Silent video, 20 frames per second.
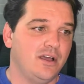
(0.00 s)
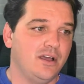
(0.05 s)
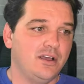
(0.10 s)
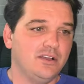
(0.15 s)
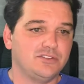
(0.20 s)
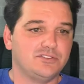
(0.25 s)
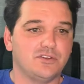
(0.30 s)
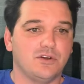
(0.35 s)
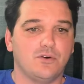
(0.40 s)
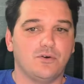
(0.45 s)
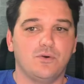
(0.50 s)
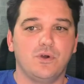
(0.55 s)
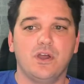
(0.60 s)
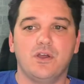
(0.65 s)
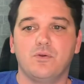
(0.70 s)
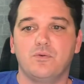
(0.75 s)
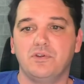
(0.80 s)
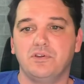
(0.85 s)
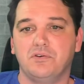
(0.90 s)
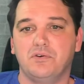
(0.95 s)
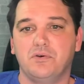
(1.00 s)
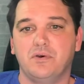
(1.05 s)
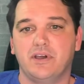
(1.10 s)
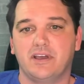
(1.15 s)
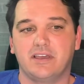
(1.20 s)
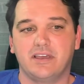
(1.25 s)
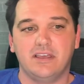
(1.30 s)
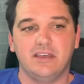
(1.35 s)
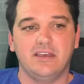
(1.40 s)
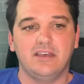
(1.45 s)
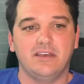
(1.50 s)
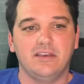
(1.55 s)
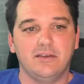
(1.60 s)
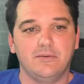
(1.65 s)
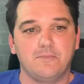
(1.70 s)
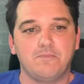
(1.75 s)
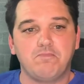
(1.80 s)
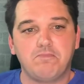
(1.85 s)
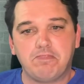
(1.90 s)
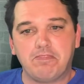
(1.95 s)
So real quick,
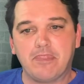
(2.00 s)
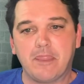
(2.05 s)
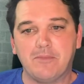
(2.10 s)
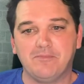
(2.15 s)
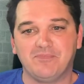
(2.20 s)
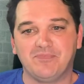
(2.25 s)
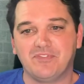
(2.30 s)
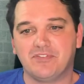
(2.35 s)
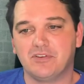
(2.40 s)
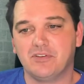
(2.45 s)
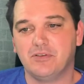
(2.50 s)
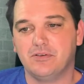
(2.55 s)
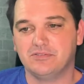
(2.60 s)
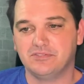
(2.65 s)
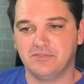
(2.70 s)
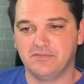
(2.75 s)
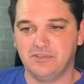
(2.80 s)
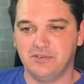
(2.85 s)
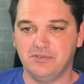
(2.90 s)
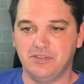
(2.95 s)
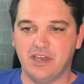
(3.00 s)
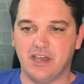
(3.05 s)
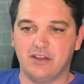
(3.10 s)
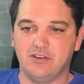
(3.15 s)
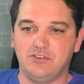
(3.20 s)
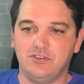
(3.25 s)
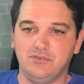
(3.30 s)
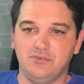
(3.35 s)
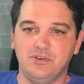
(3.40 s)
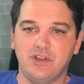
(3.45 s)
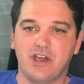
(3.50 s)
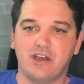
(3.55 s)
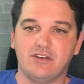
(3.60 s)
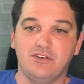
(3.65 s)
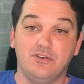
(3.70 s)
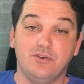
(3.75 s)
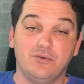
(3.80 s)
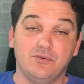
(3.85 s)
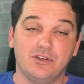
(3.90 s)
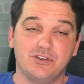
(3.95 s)
for those of you that do not
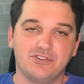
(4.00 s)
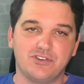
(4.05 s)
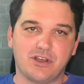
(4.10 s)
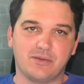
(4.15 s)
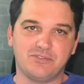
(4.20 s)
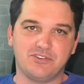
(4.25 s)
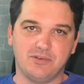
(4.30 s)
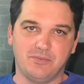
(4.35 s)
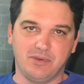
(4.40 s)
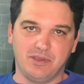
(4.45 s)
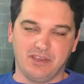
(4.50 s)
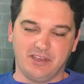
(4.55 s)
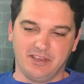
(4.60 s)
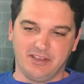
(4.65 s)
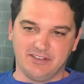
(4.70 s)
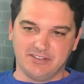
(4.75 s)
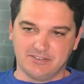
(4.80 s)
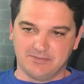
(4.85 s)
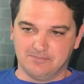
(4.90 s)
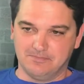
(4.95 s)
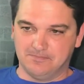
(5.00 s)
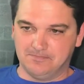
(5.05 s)
know what dropshipping is,